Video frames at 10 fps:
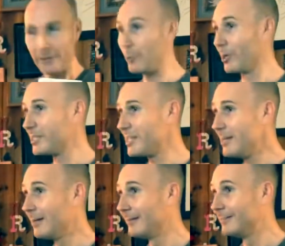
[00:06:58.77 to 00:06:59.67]
You want to
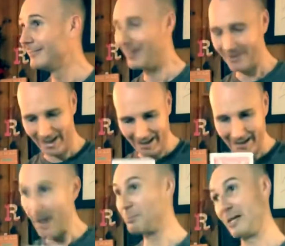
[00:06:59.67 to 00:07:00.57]
see?
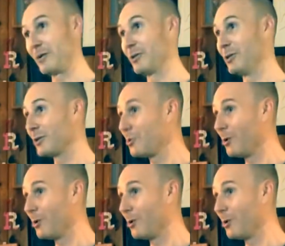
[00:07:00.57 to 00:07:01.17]
I'm scared to look.